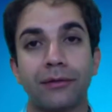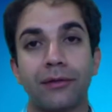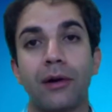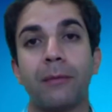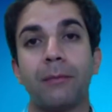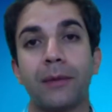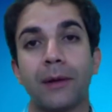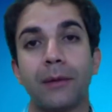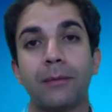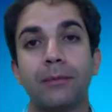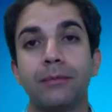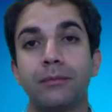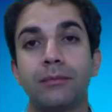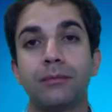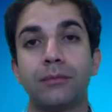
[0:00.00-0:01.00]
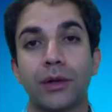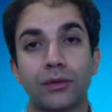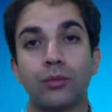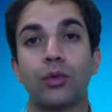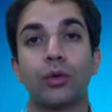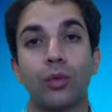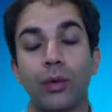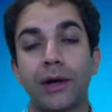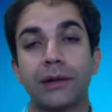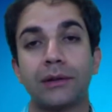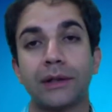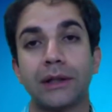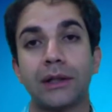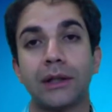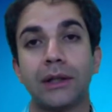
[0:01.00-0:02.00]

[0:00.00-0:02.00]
from them much more quickly